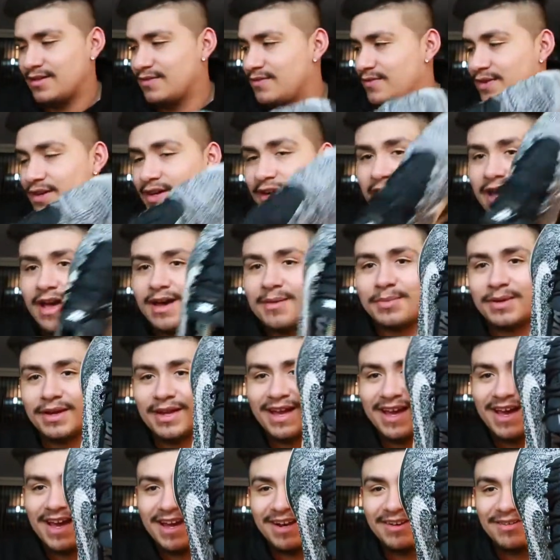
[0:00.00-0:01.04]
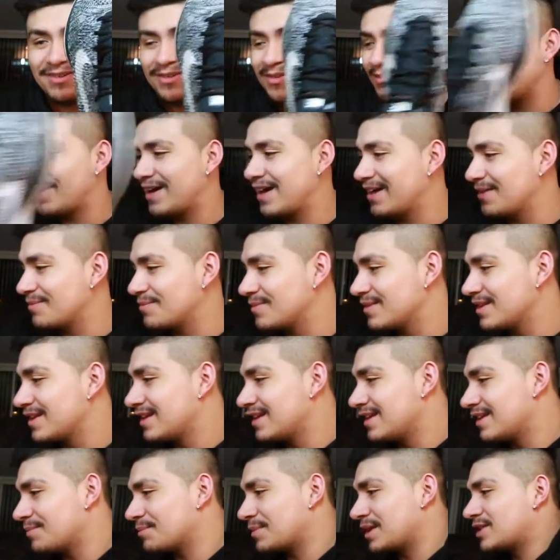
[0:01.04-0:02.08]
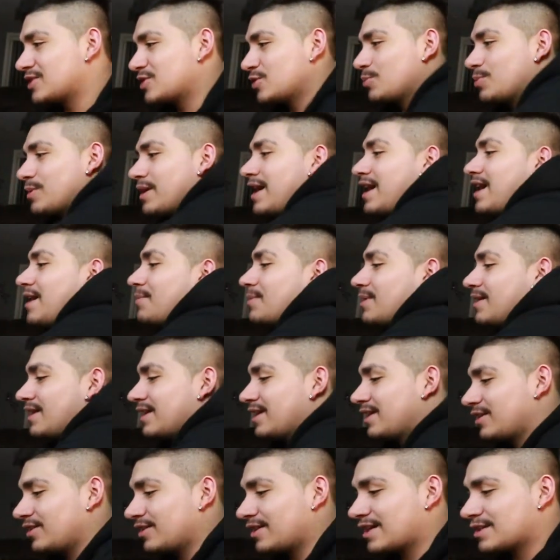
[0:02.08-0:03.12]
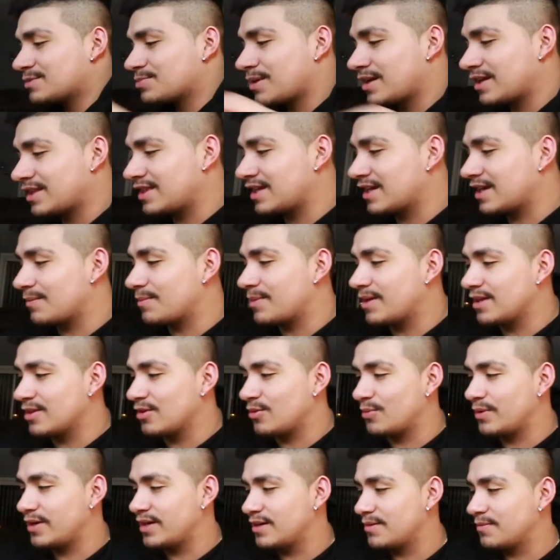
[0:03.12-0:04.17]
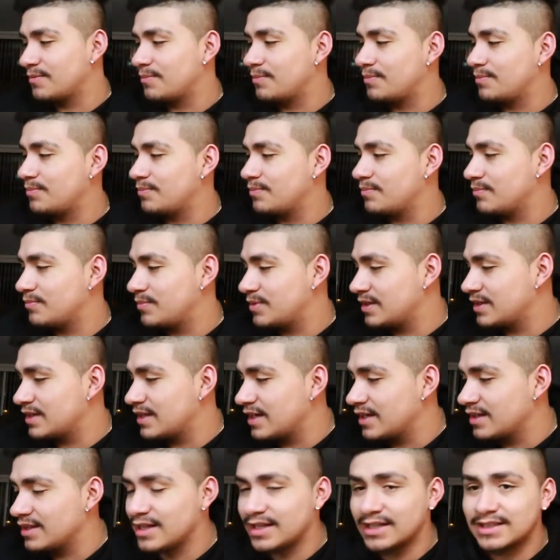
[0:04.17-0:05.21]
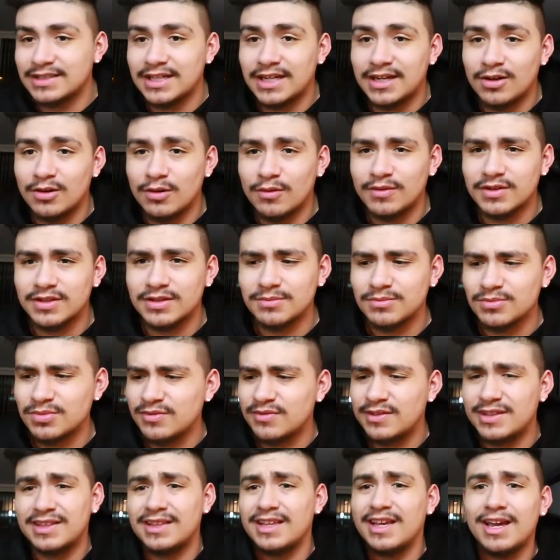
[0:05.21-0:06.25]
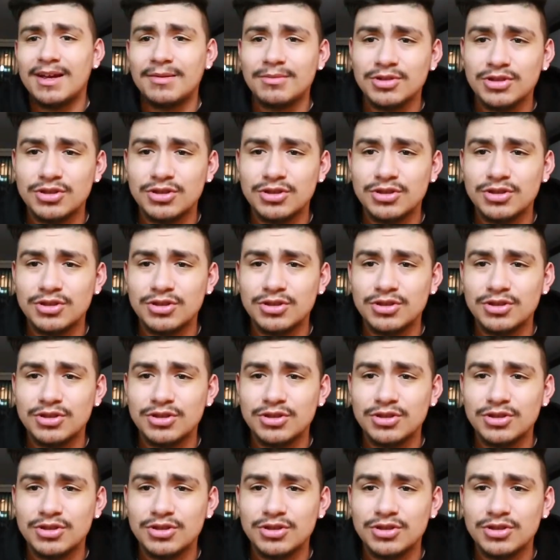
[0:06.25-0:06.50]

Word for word: Very happy. I don't know why I'm like super hyped. You guys probably think I'm hella weird being hella excited over some damn